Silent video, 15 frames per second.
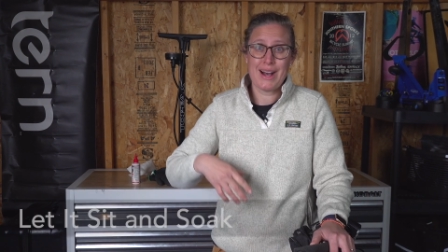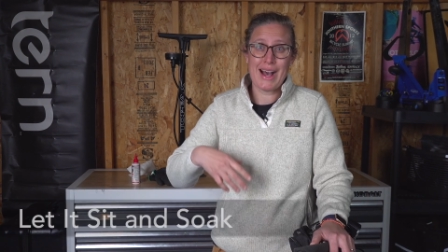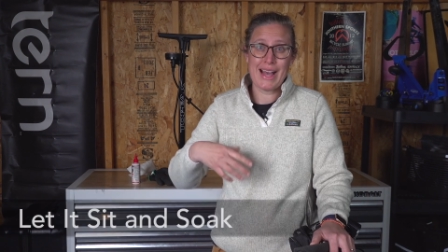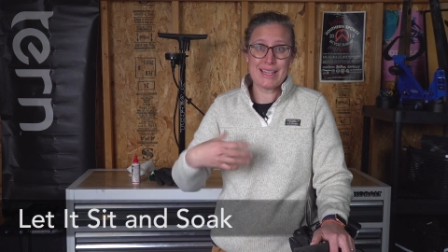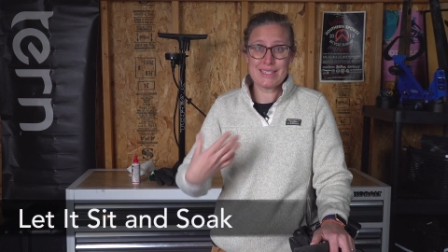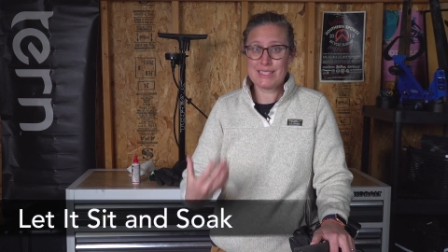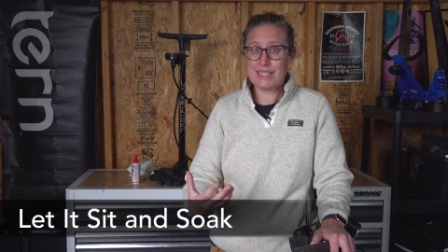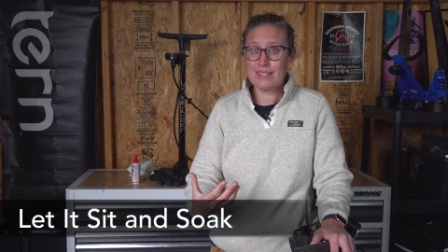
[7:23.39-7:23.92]

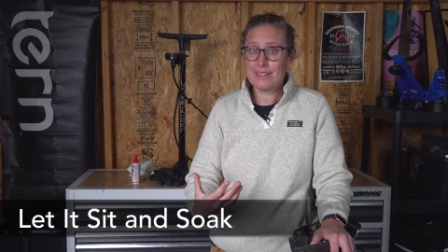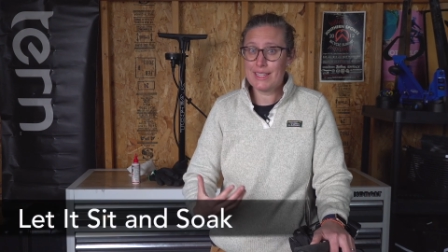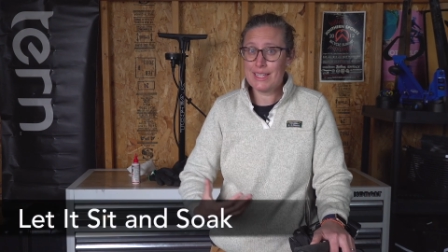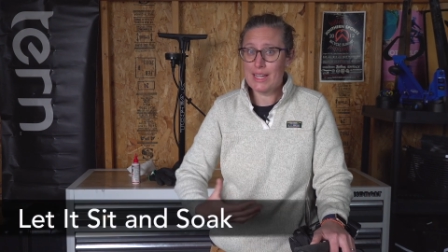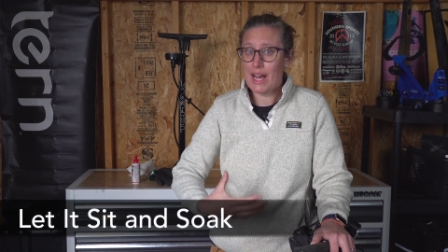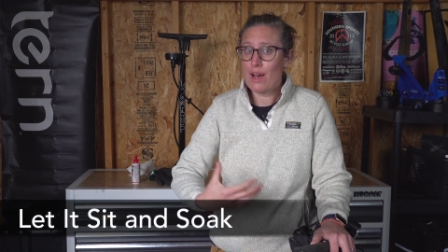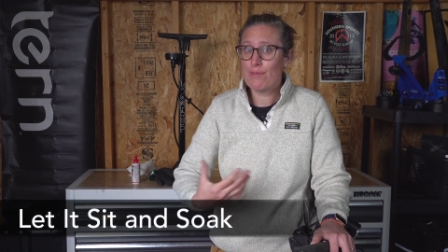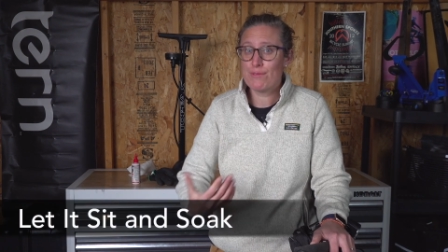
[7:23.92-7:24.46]
ideally
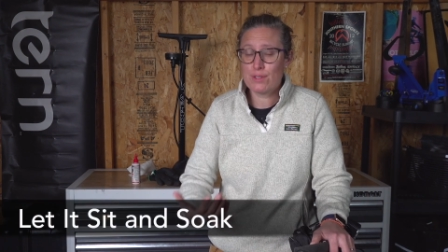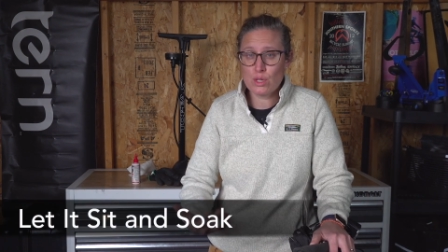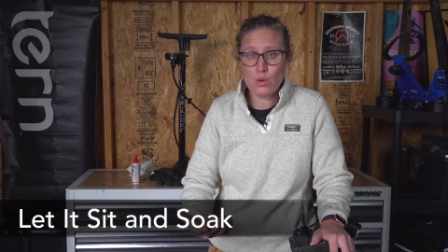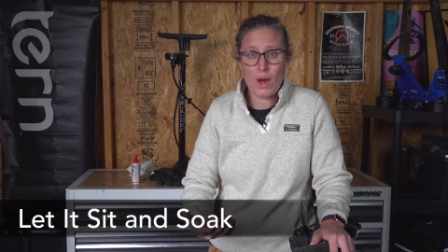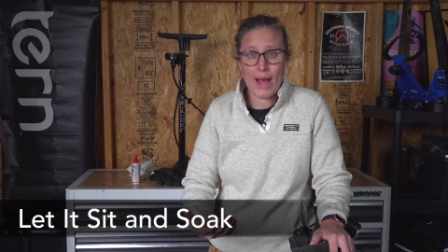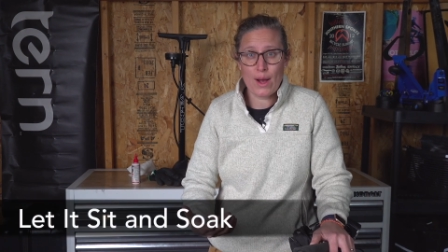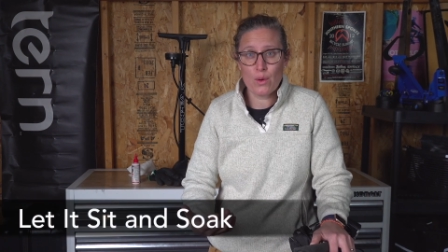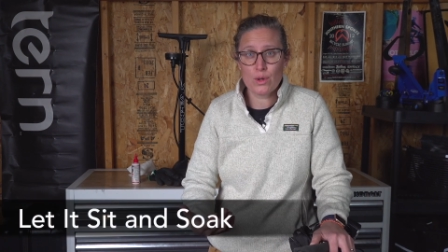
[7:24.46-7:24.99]
a few
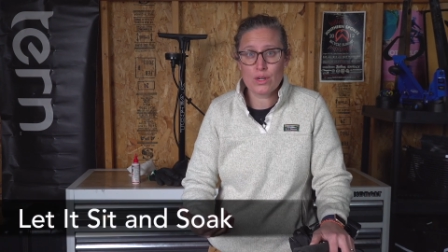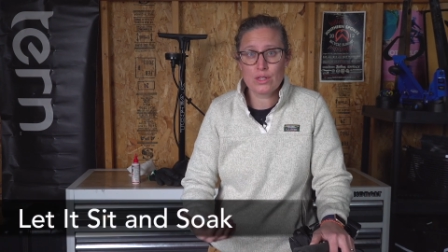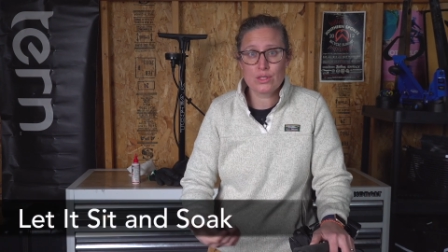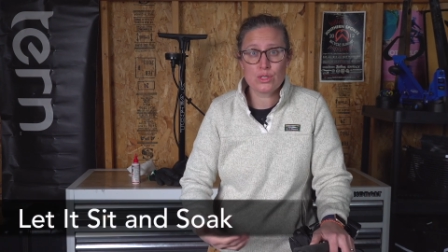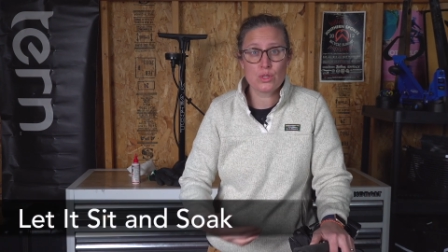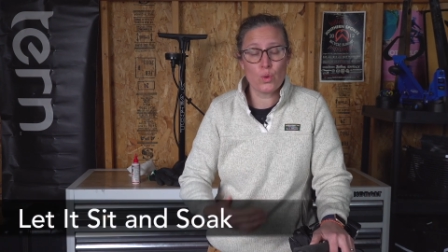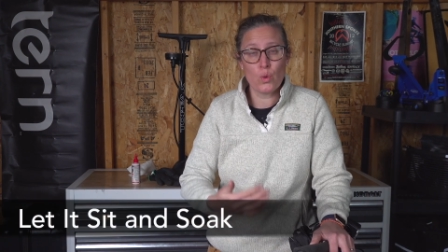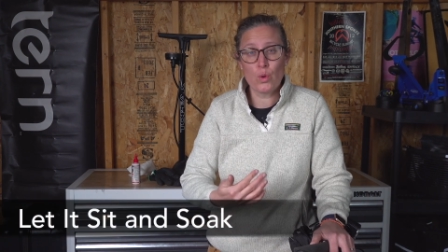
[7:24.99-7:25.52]

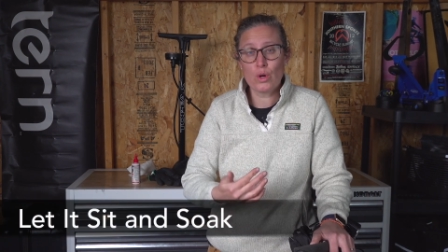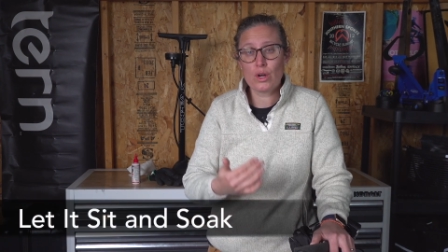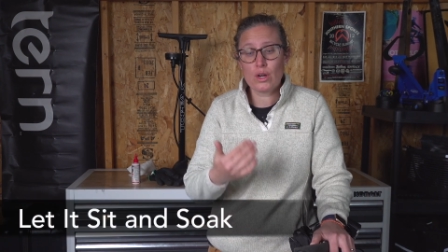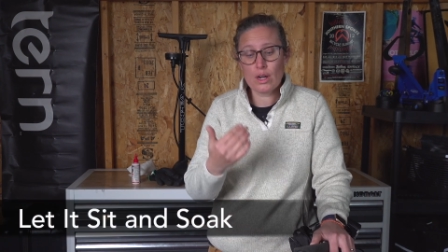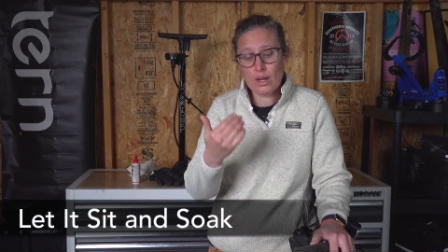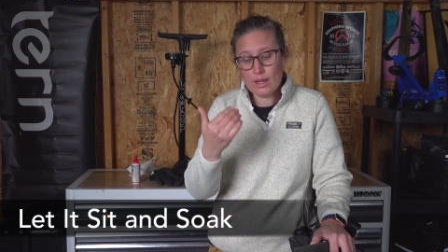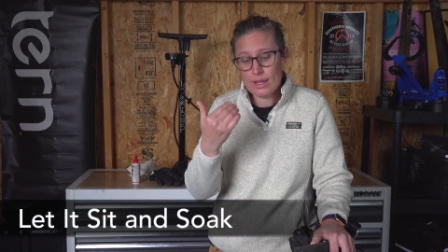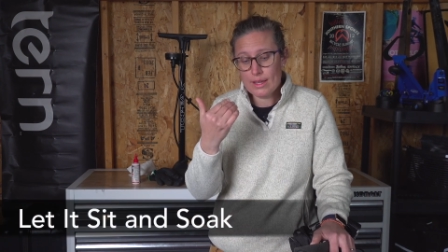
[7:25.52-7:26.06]
hours,
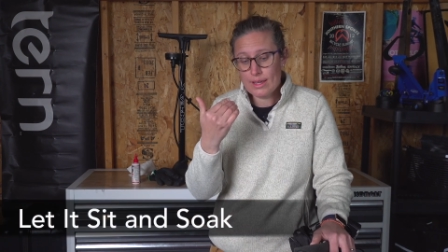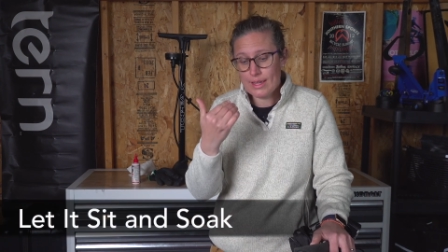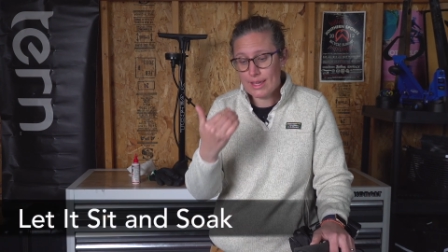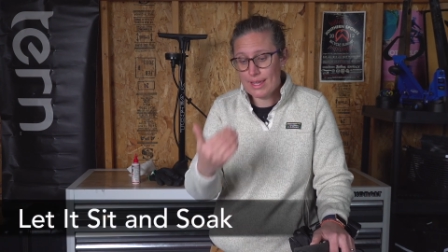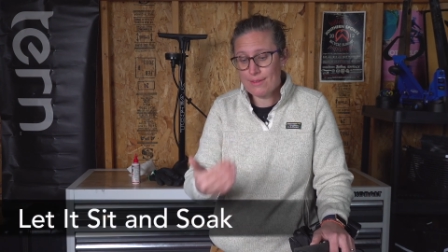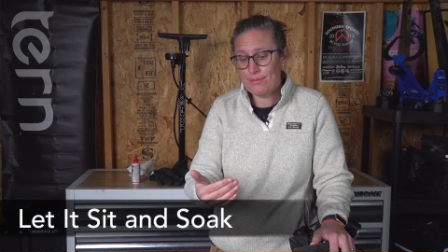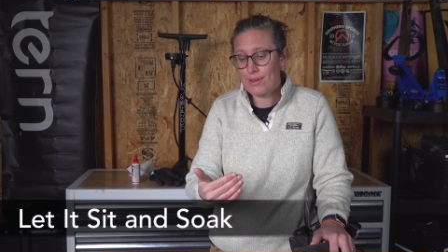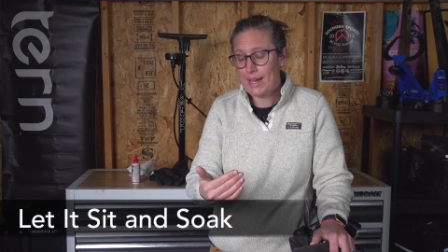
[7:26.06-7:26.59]
or
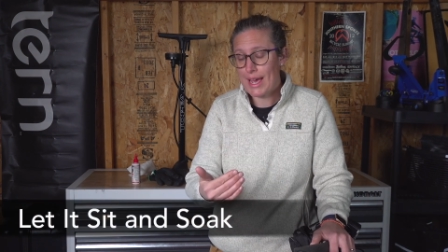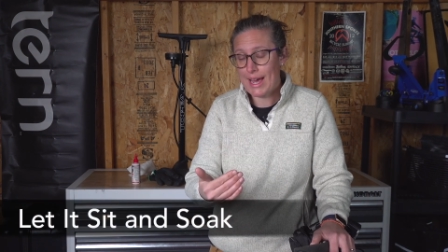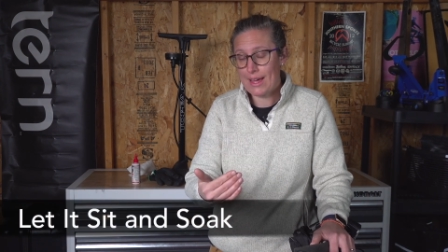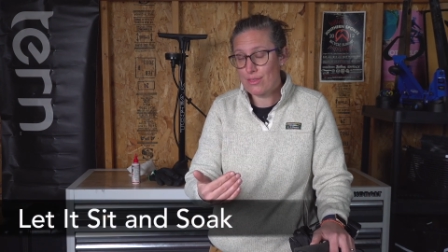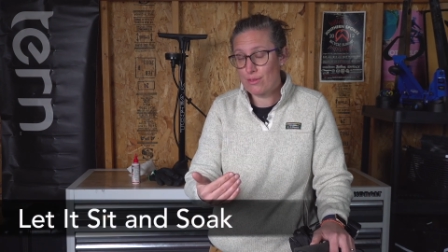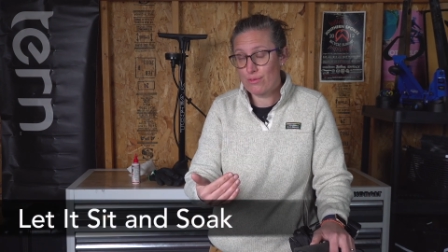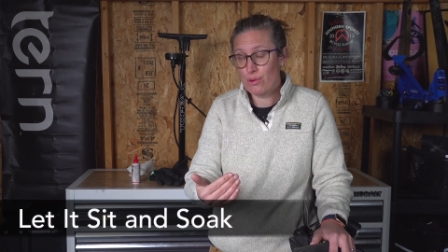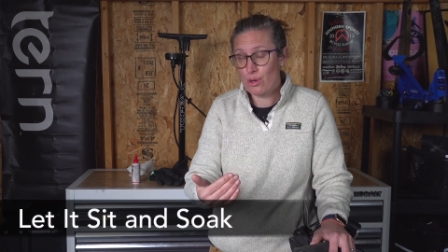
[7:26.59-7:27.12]
if I had
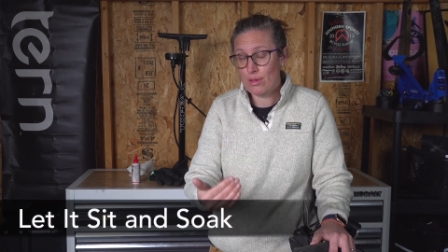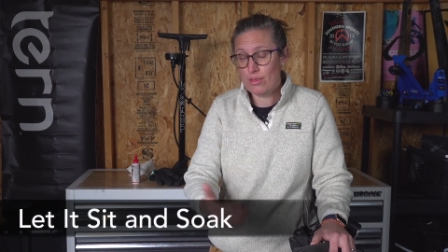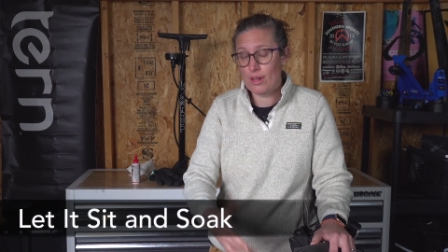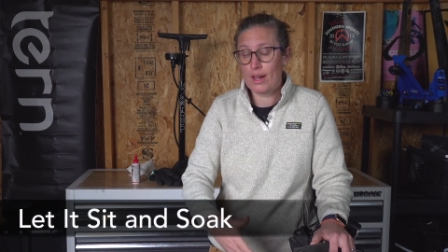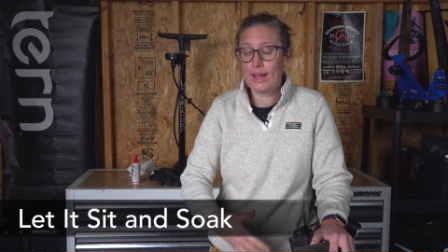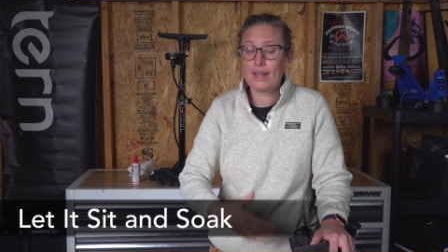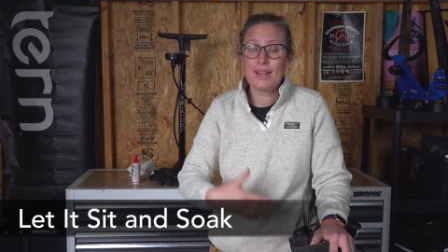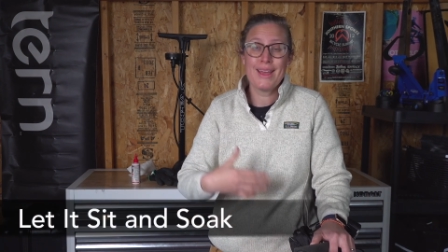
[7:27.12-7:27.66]
the
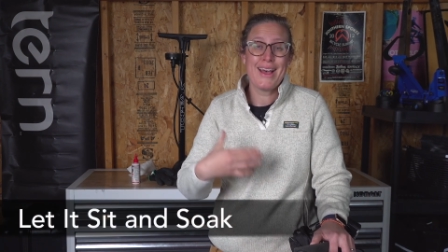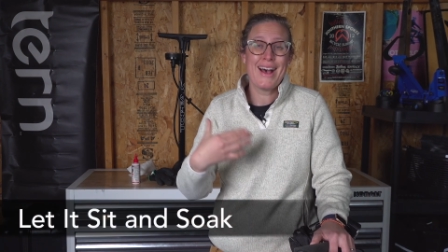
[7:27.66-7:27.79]
forethought,